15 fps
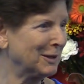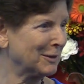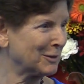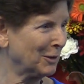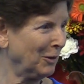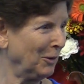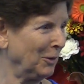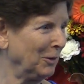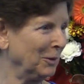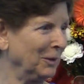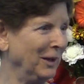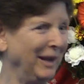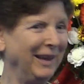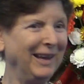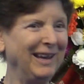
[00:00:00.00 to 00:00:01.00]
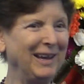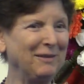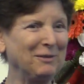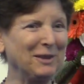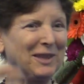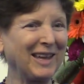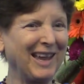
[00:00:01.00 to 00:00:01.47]
There's
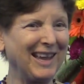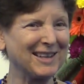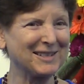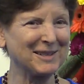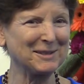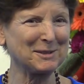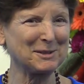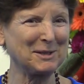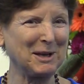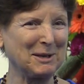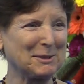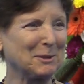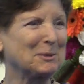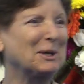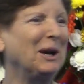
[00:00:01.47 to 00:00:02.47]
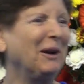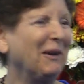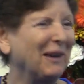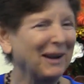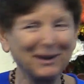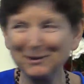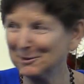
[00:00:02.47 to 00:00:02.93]
everything has its
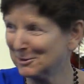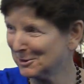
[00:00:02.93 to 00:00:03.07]
esoteric,